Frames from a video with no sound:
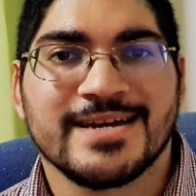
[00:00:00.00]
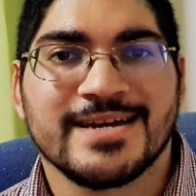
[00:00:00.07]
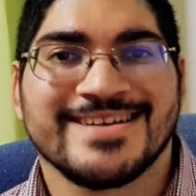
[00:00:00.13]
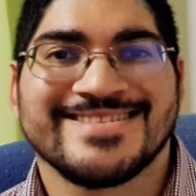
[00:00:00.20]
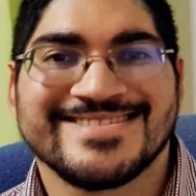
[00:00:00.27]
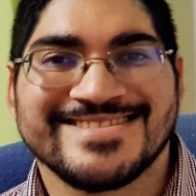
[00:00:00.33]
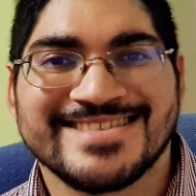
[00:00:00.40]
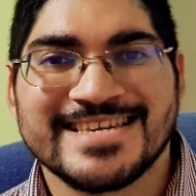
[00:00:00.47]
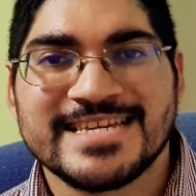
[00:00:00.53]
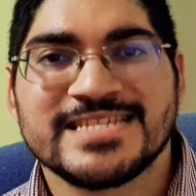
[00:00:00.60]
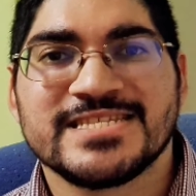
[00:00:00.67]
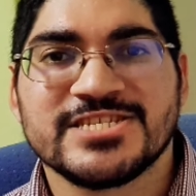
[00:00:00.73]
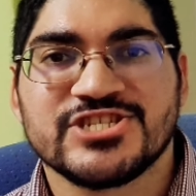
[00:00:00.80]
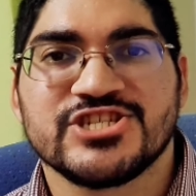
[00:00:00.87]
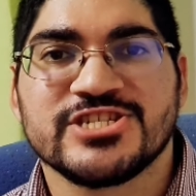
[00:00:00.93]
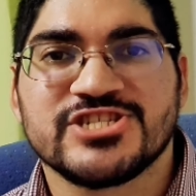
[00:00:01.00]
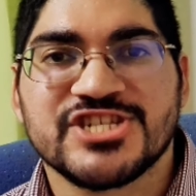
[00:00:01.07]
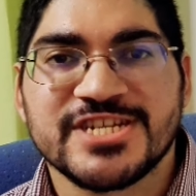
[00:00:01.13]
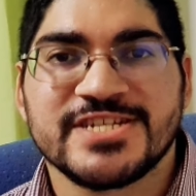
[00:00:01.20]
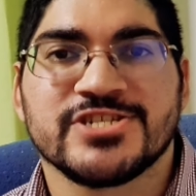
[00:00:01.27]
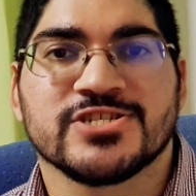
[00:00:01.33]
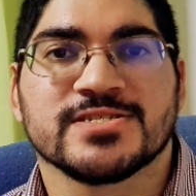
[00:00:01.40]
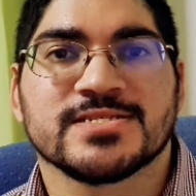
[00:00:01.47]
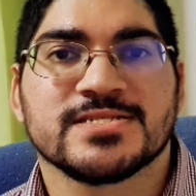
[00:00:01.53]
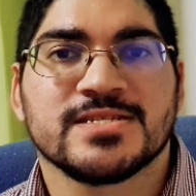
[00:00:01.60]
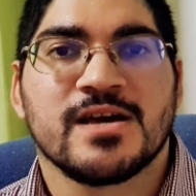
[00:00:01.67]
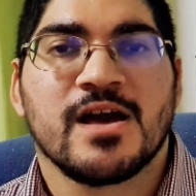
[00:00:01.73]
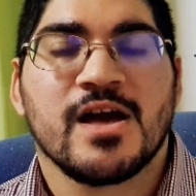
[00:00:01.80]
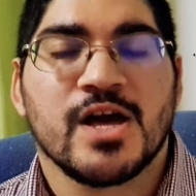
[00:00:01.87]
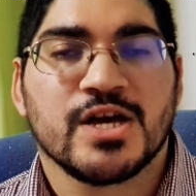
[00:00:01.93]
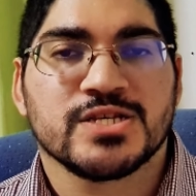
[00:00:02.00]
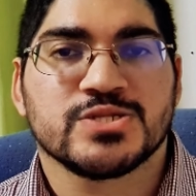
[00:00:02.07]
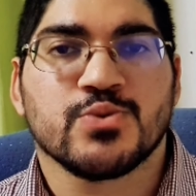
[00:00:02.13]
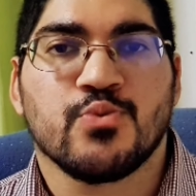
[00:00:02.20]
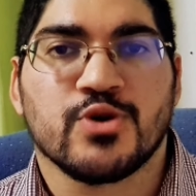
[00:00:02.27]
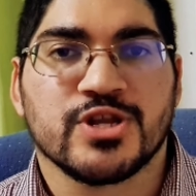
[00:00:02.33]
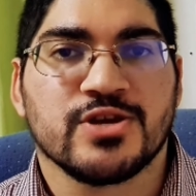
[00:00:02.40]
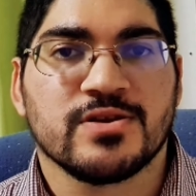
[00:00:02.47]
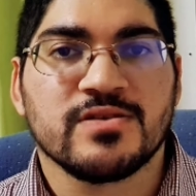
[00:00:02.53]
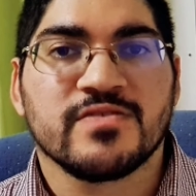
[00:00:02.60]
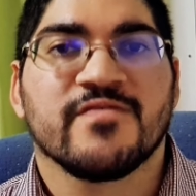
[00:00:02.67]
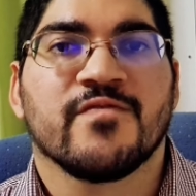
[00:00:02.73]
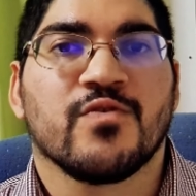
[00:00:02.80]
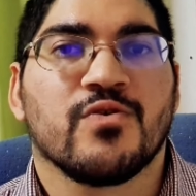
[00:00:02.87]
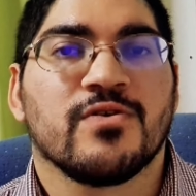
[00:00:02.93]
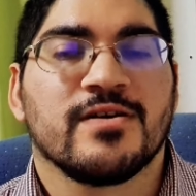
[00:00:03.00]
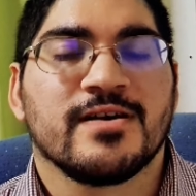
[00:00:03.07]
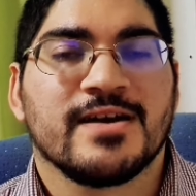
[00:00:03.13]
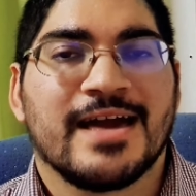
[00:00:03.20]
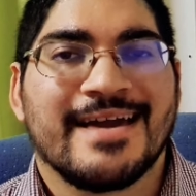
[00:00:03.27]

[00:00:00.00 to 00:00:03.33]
The ECG changes. So what do you look for?